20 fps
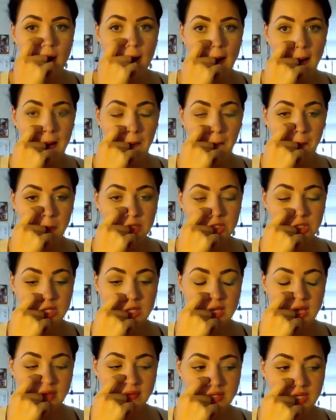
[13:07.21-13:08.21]
when she
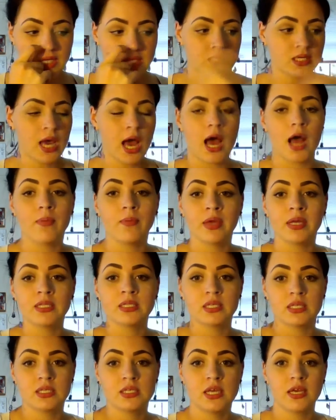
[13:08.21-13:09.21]
gives us
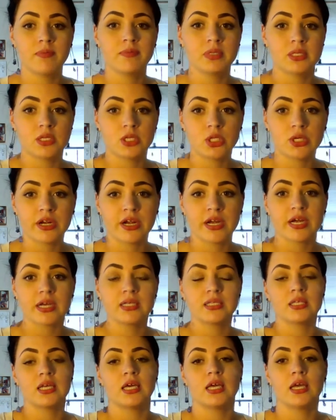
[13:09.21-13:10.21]
comments and tips and
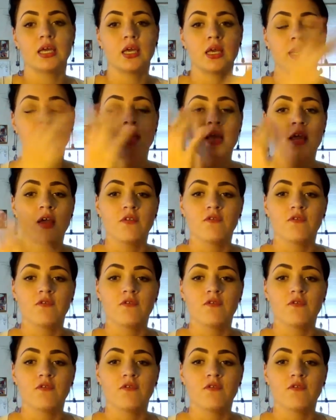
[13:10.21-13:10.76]
tricks and